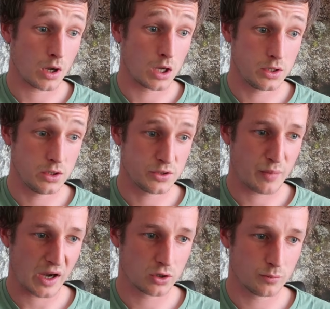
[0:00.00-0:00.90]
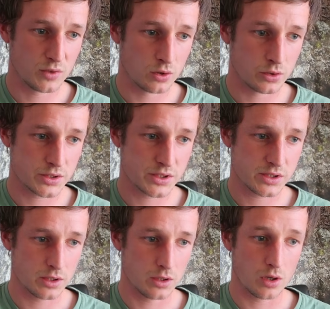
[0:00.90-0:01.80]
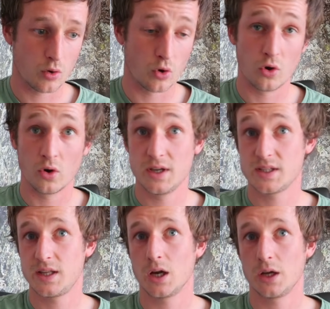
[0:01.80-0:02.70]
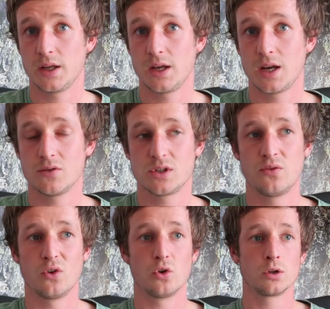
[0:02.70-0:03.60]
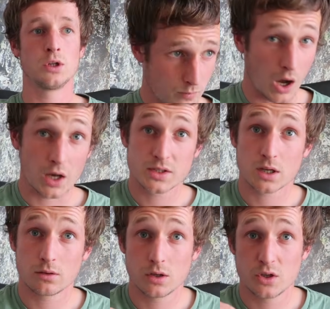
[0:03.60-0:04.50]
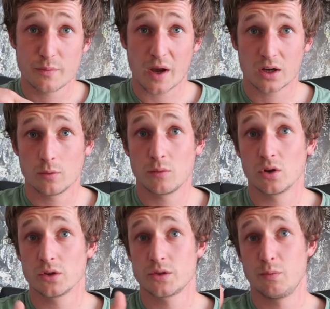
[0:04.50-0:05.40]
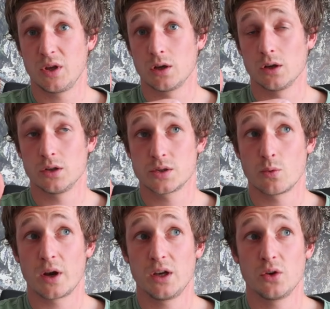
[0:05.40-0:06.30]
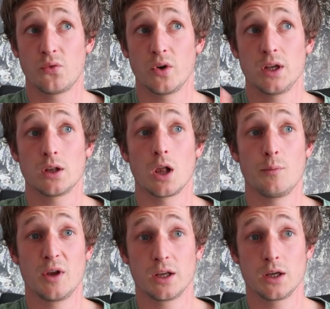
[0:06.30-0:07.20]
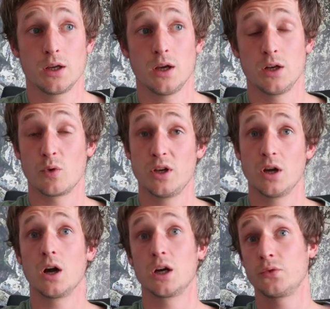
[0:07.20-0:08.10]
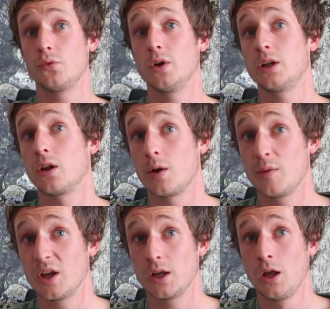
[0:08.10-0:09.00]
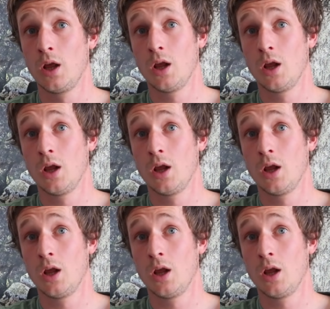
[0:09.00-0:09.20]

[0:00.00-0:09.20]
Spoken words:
I use backup knots, or is the idea never to fall? I don't use backup knots because when you're free climbing and when you're hard free climbing,